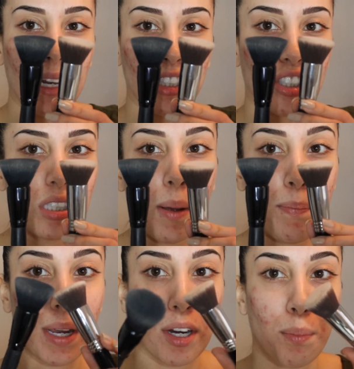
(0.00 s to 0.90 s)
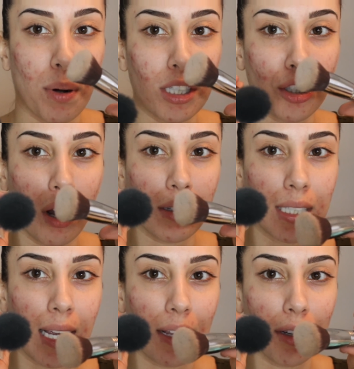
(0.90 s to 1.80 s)
and it's just a bigger brush
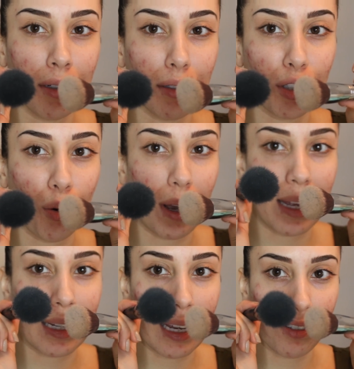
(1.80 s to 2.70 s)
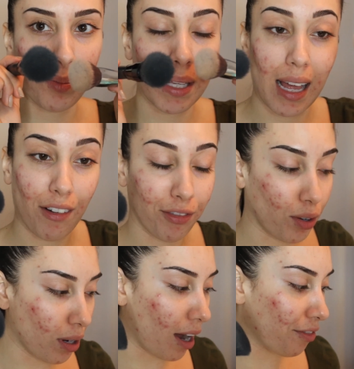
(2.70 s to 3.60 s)
altogether, so it gives me that
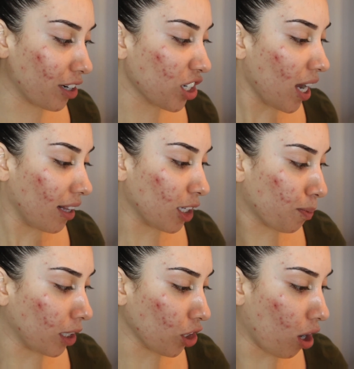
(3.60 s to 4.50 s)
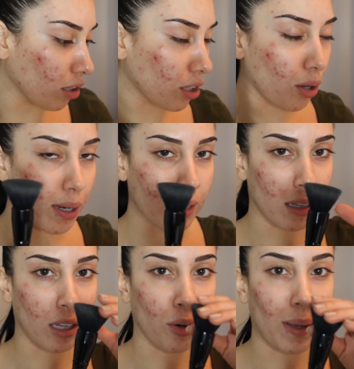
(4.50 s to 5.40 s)
full coverage. This brush also is
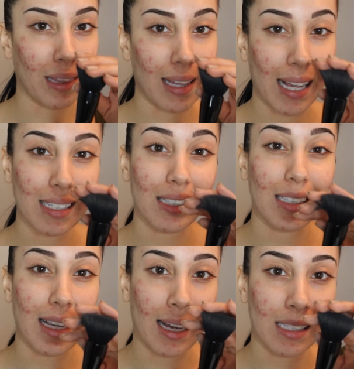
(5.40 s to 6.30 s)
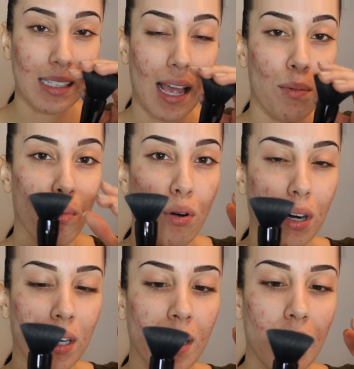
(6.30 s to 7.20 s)
a little bit less dense and
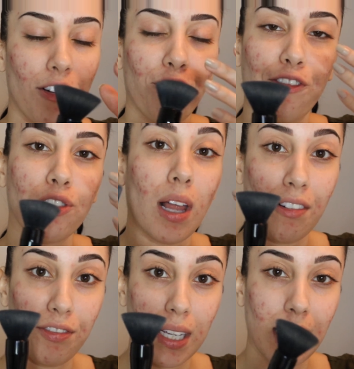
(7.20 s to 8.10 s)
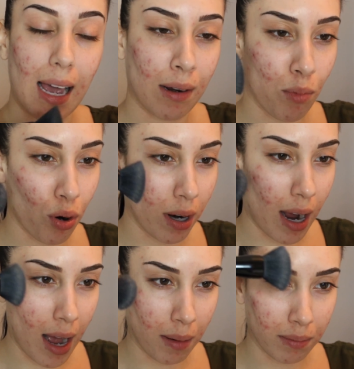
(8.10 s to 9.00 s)
more fluffy and more